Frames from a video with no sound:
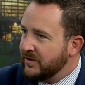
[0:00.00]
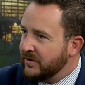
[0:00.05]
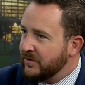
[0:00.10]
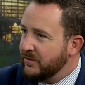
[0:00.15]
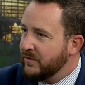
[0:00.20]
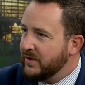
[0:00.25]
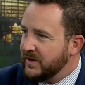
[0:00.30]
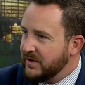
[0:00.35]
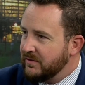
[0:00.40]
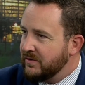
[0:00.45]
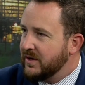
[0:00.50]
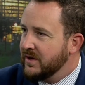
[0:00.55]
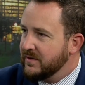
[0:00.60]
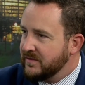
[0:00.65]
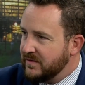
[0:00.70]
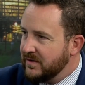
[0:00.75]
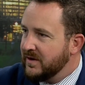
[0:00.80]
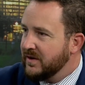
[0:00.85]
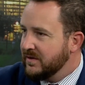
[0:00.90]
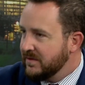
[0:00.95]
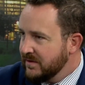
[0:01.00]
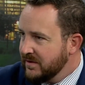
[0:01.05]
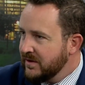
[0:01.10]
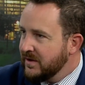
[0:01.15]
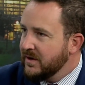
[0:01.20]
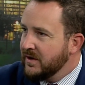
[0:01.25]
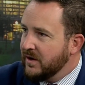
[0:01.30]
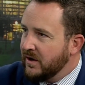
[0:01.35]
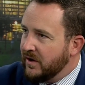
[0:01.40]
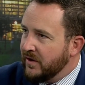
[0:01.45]
I go, what? You can't say
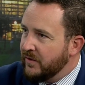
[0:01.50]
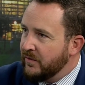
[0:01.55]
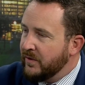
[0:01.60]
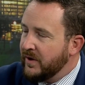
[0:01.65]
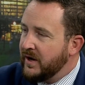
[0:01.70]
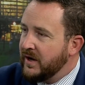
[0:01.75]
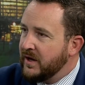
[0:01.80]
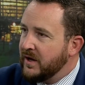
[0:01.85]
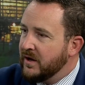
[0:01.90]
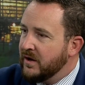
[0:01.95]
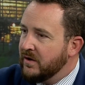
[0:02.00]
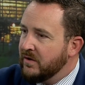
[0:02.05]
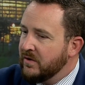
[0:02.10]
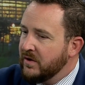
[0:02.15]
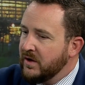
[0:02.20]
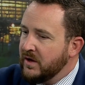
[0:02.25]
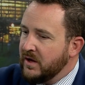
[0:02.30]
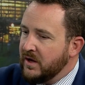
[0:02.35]
on the mm-hmm. radio.